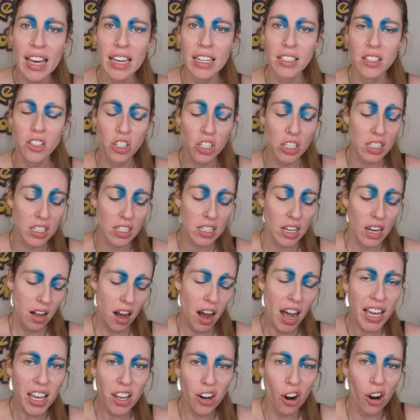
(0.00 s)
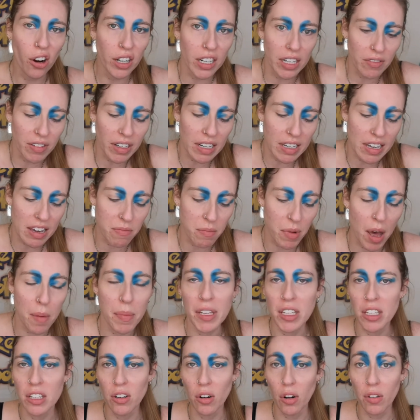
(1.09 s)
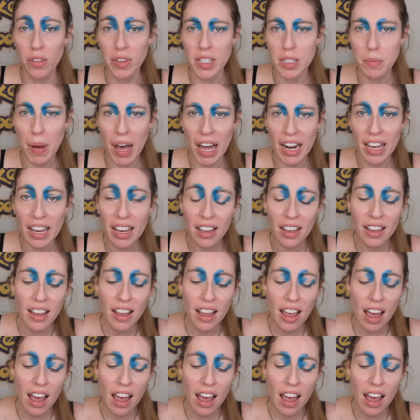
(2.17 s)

It's just, I can only really give my opinion on this palette,